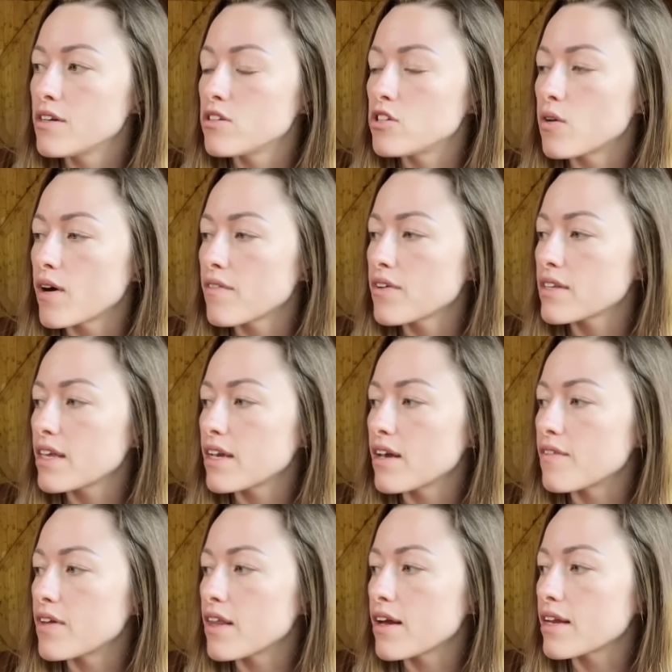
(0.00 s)
don't ever think
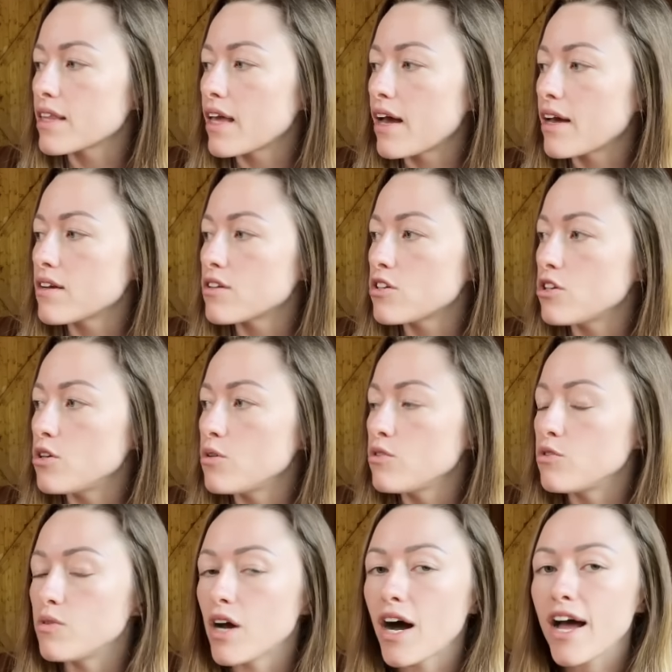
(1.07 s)
of it like that. You
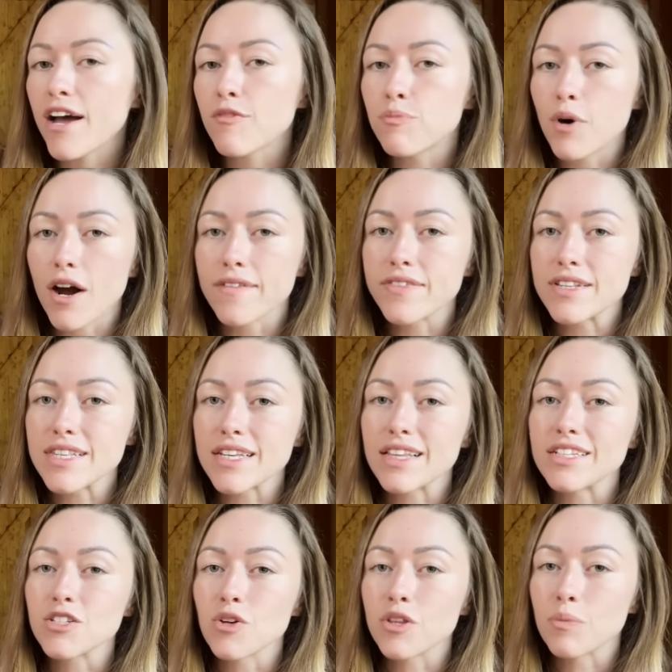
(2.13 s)
do not have profits
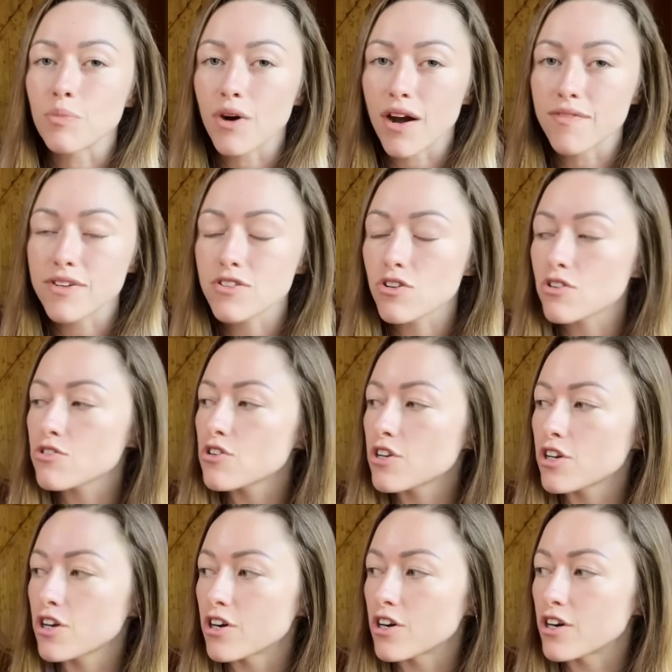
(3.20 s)
until the profits are
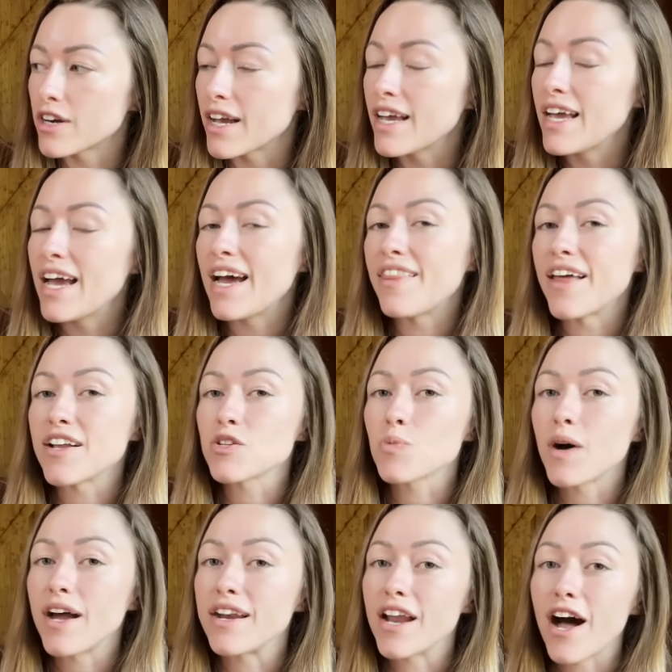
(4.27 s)
secured, and that's
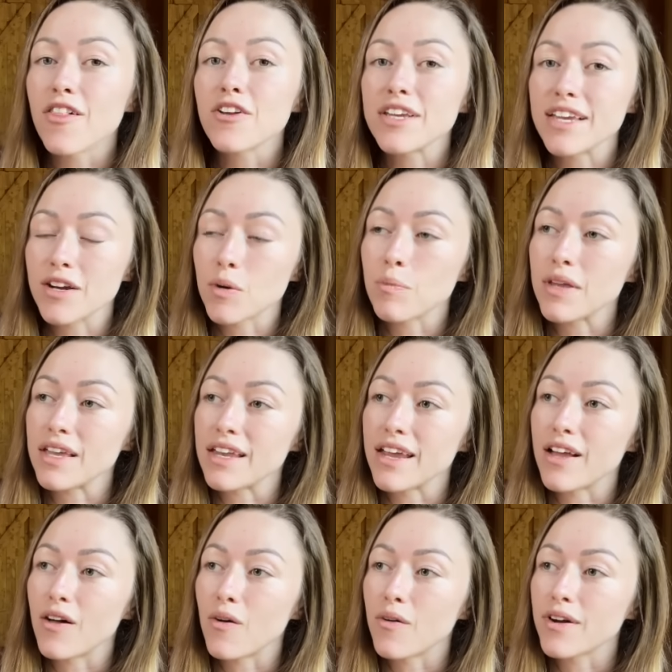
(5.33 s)
why not looking at your
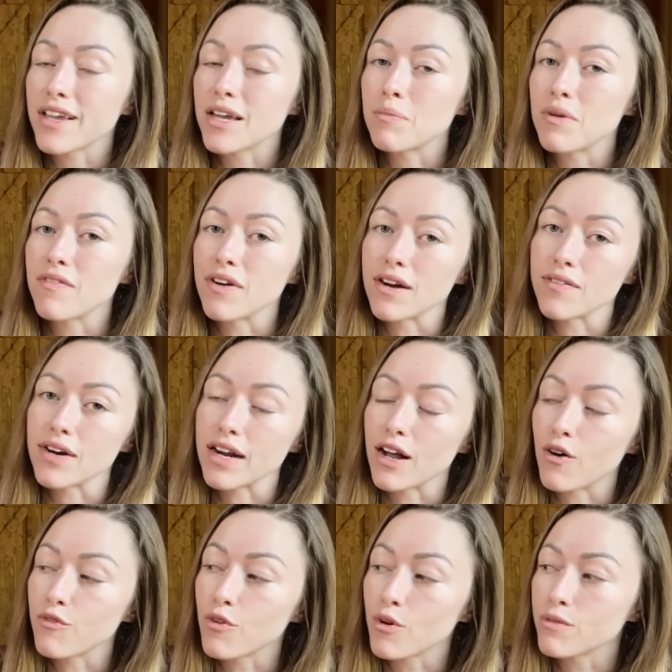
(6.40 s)
P&L can be very, very
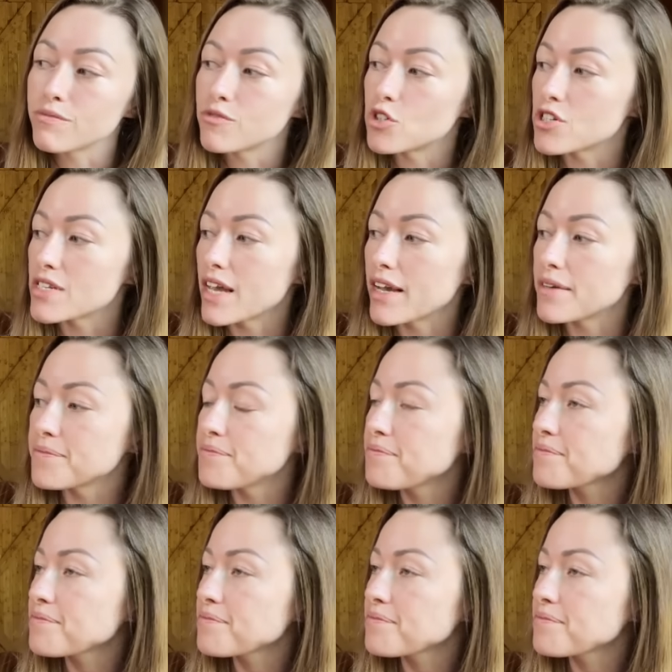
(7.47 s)
helpful. Just saying.